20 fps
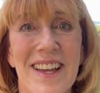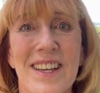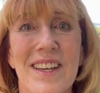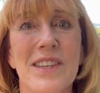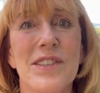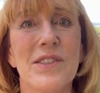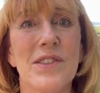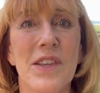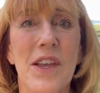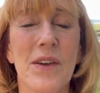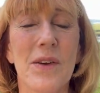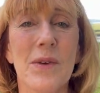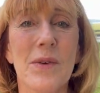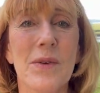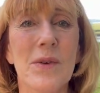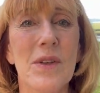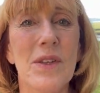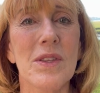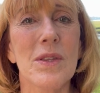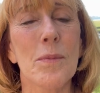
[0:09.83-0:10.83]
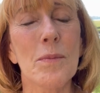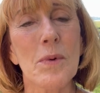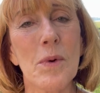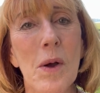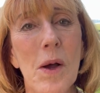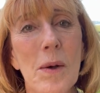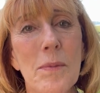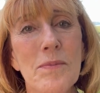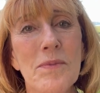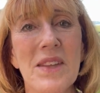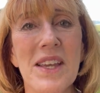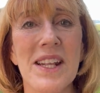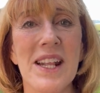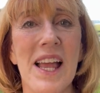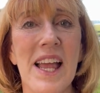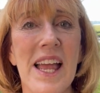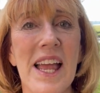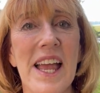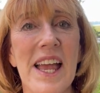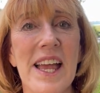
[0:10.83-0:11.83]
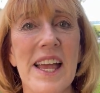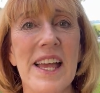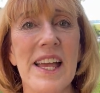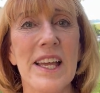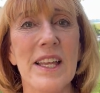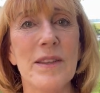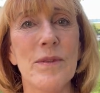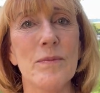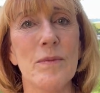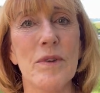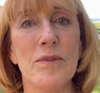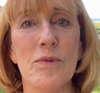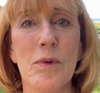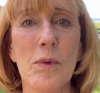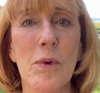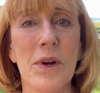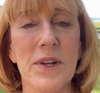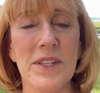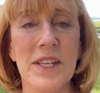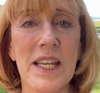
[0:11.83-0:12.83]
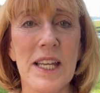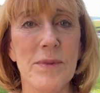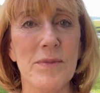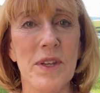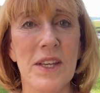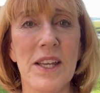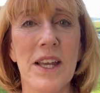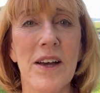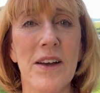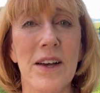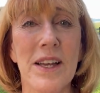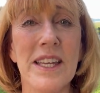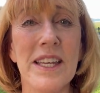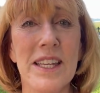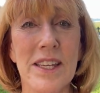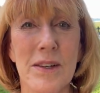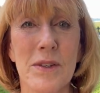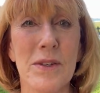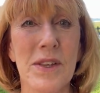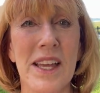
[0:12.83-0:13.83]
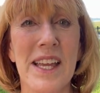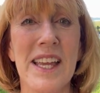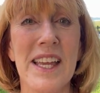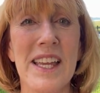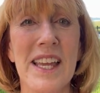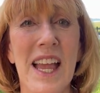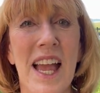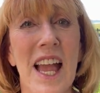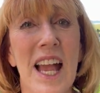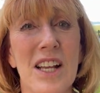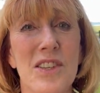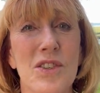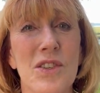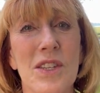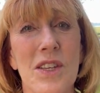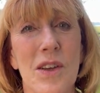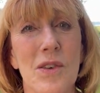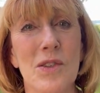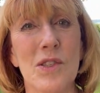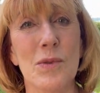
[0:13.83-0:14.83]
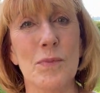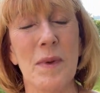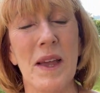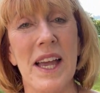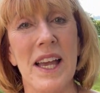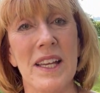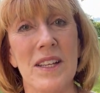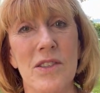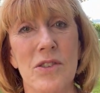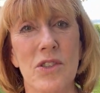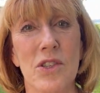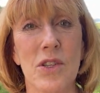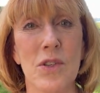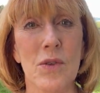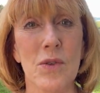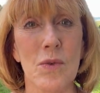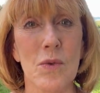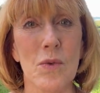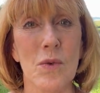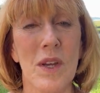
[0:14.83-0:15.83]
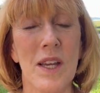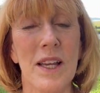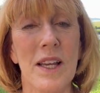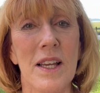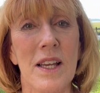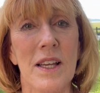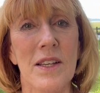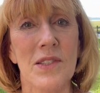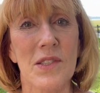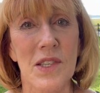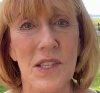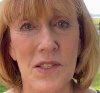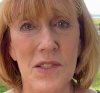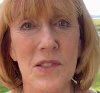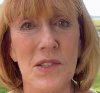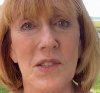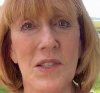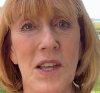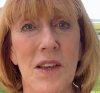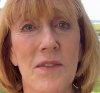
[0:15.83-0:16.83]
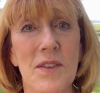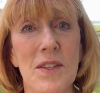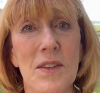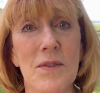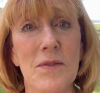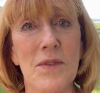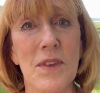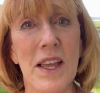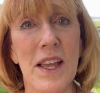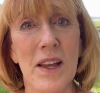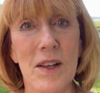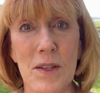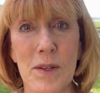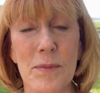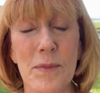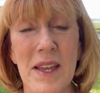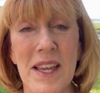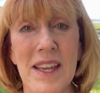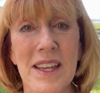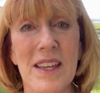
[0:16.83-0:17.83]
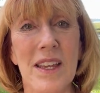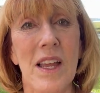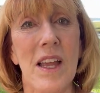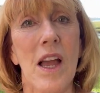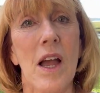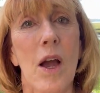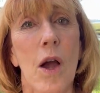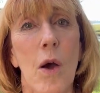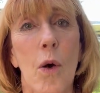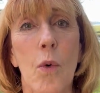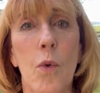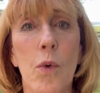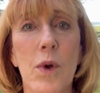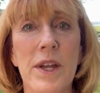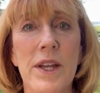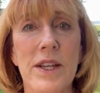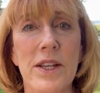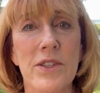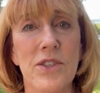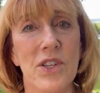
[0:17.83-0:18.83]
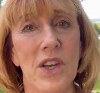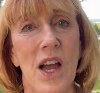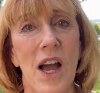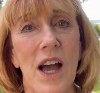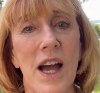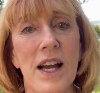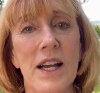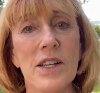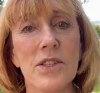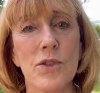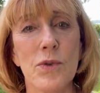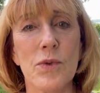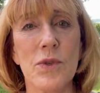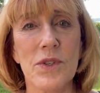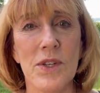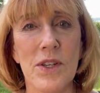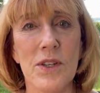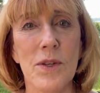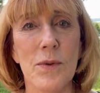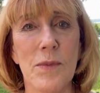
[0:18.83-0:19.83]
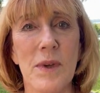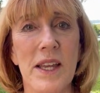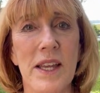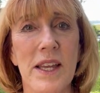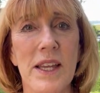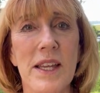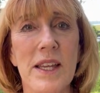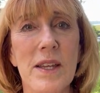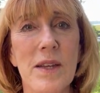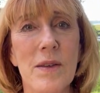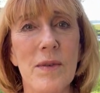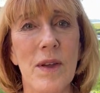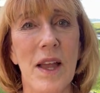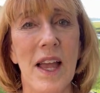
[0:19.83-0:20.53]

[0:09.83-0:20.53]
So the problem that I had before I came to ELA actually goes back to season 7 of LMA, which I joined LMA